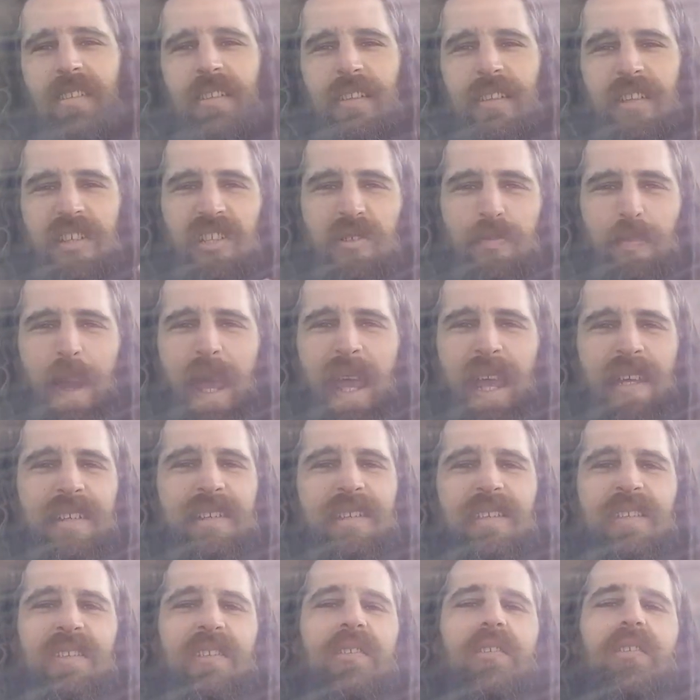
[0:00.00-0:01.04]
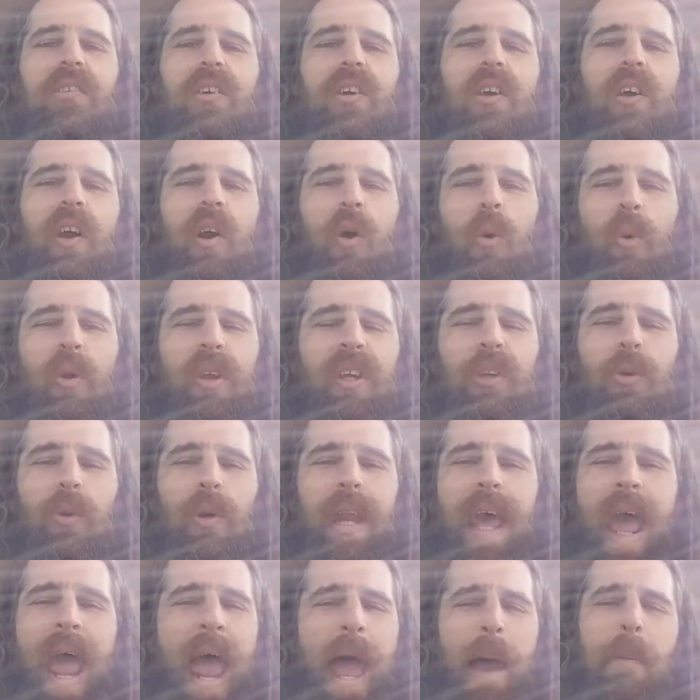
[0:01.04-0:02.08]
the space where you
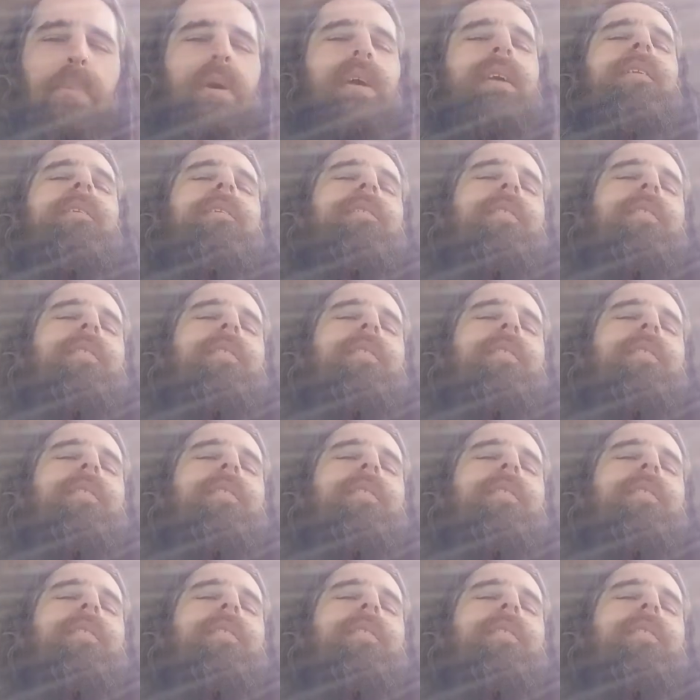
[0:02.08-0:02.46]
inhabit.